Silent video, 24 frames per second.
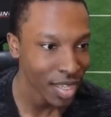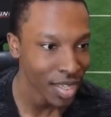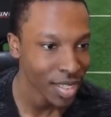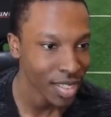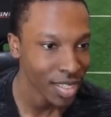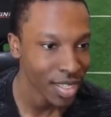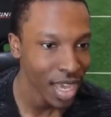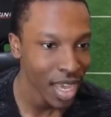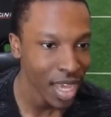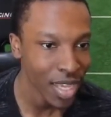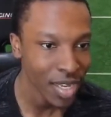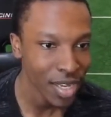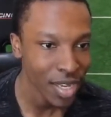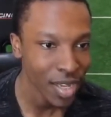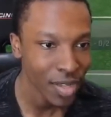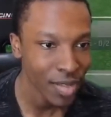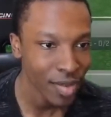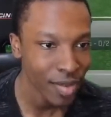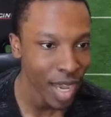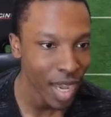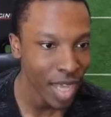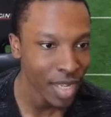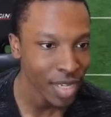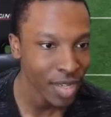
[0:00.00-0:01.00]
I know
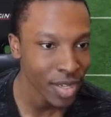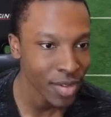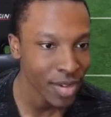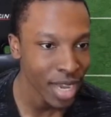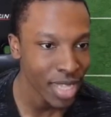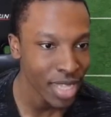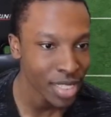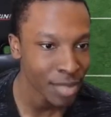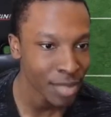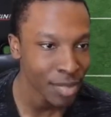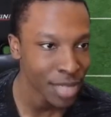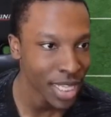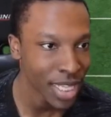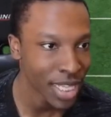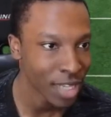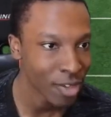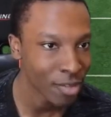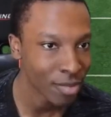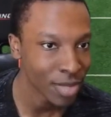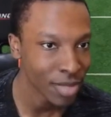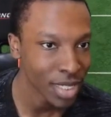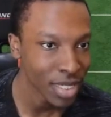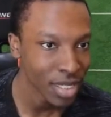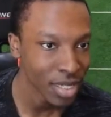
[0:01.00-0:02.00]
you. I know not to play
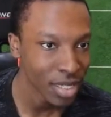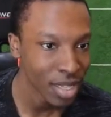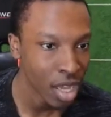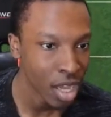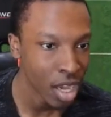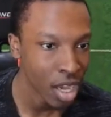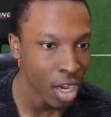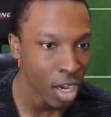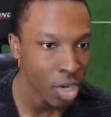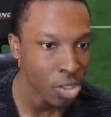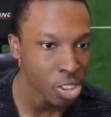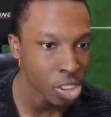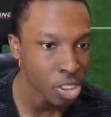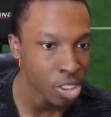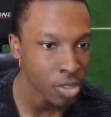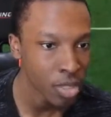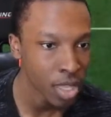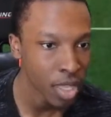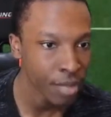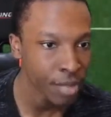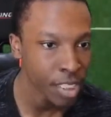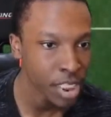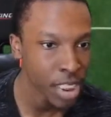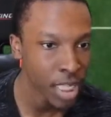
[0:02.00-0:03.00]
in me. Oh shoot,
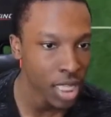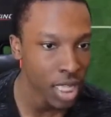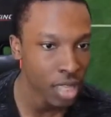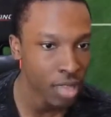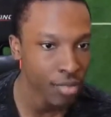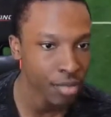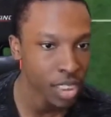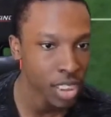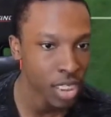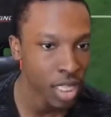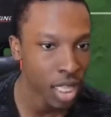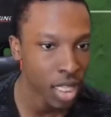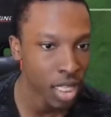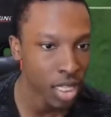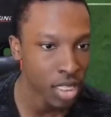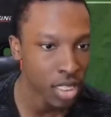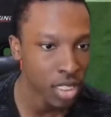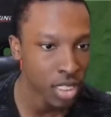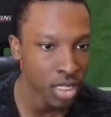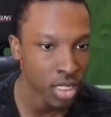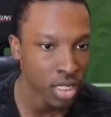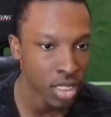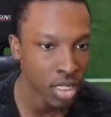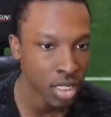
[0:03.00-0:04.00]
let me chill out, let me chill out, because
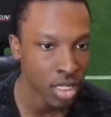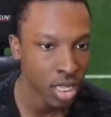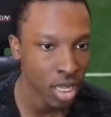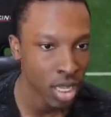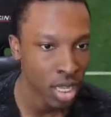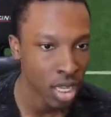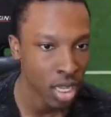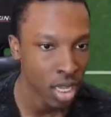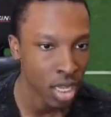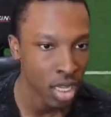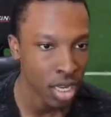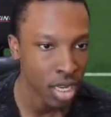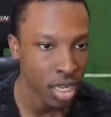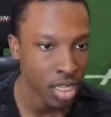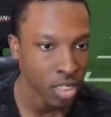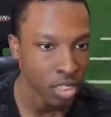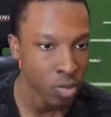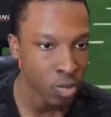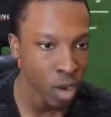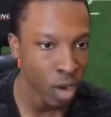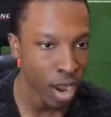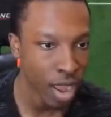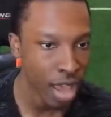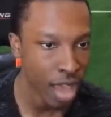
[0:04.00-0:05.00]
this is this is
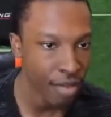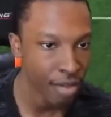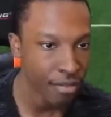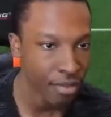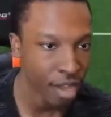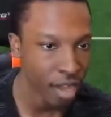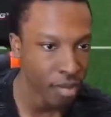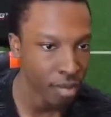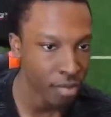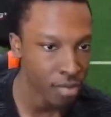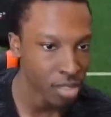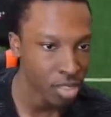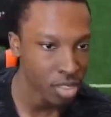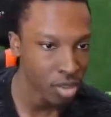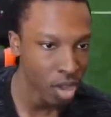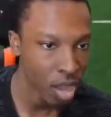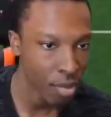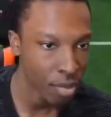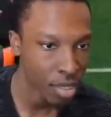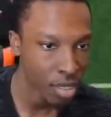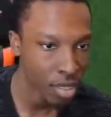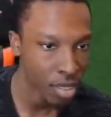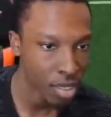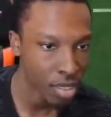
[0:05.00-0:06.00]
where I F up. So
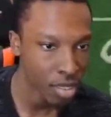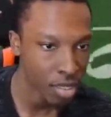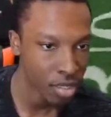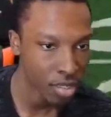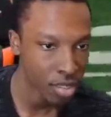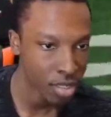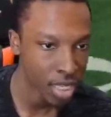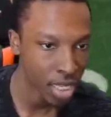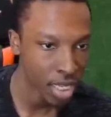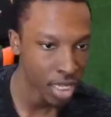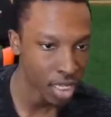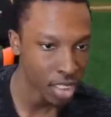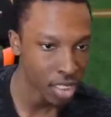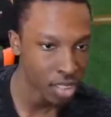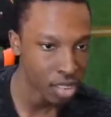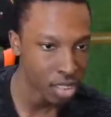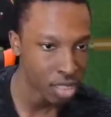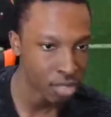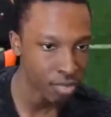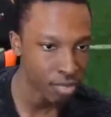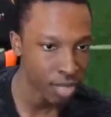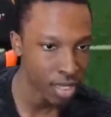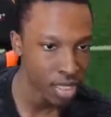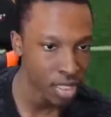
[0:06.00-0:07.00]
I'm gonna take this
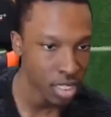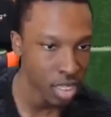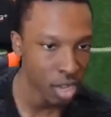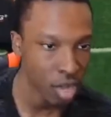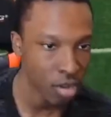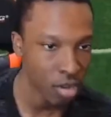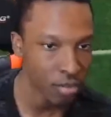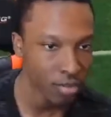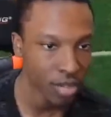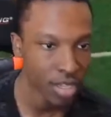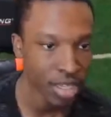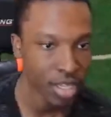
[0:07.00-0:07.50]
just myself.